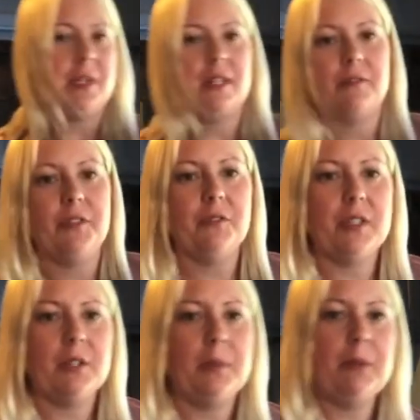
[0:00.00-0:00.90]
be
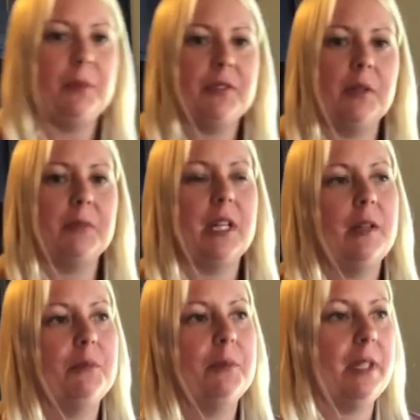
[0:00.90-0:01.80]
confusing to people
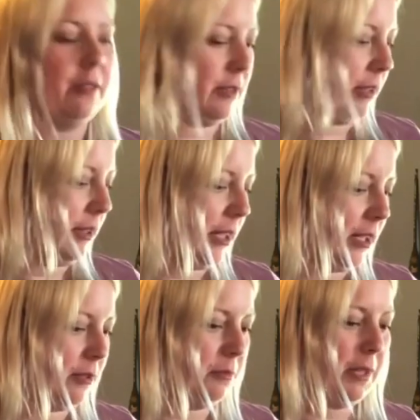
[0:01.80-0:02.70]
sometimes because they think
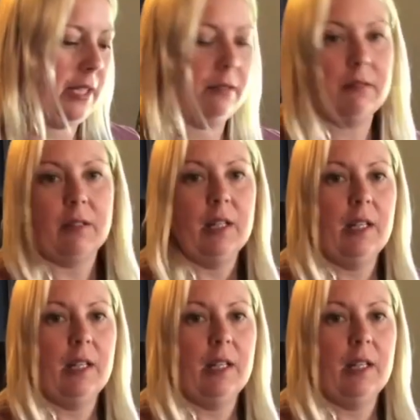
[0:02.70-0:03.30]
it means